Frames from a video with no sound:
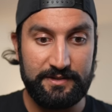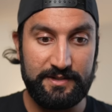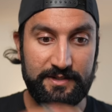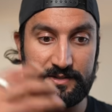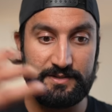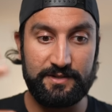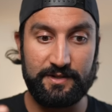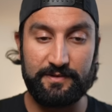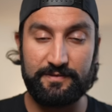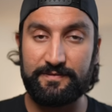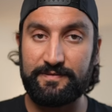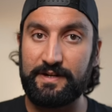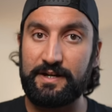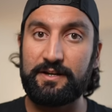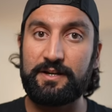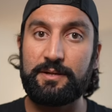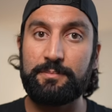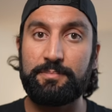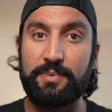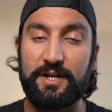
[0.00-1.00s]
These are
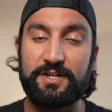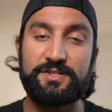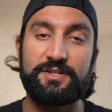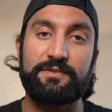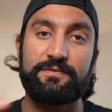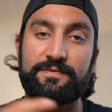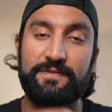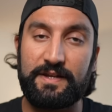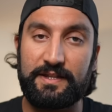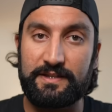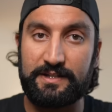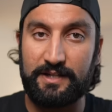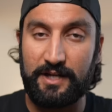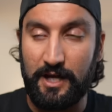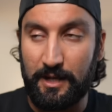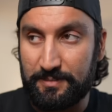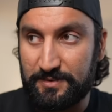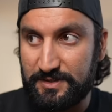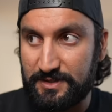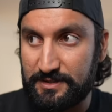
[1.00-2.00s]
very budget-friendly
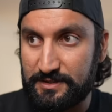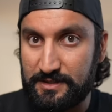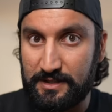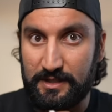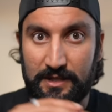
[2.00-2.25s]
options,